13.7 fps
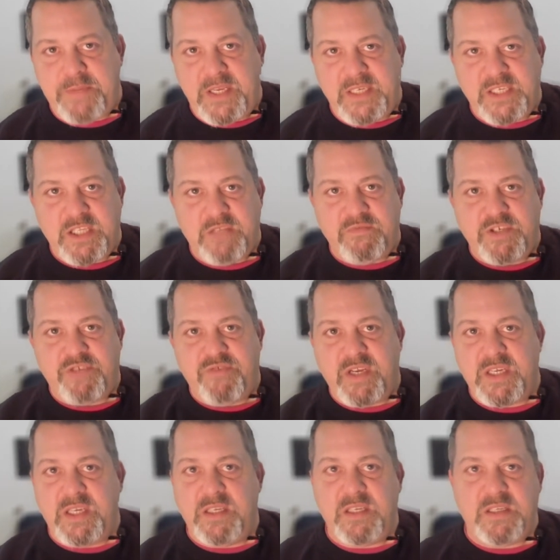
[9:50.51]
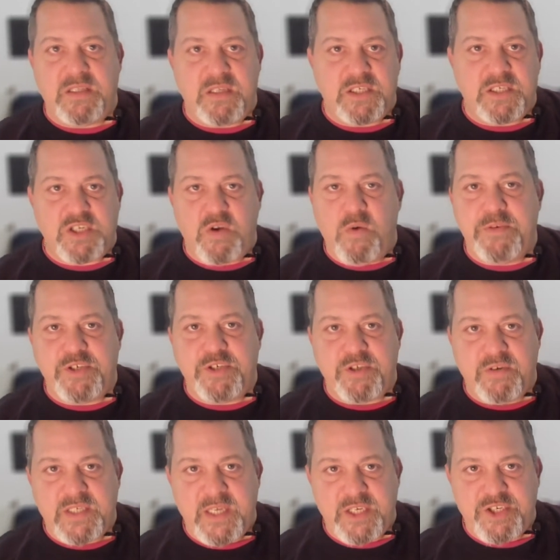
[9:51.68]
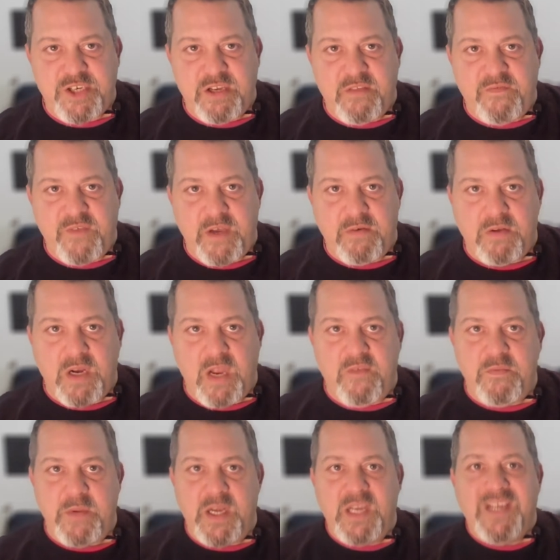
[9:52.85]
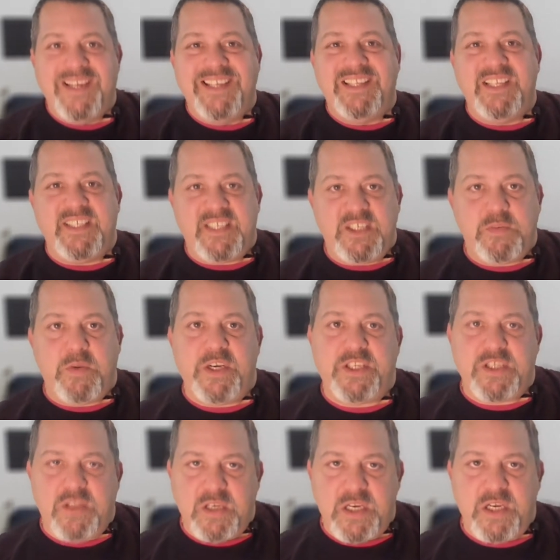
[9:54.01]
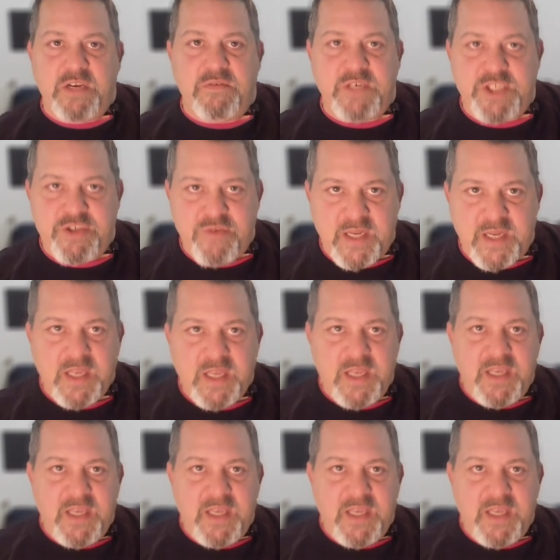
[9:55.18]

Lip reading: piece and the restricting the scope and jurisdiction of the federal government, This is what it's looking to restrict.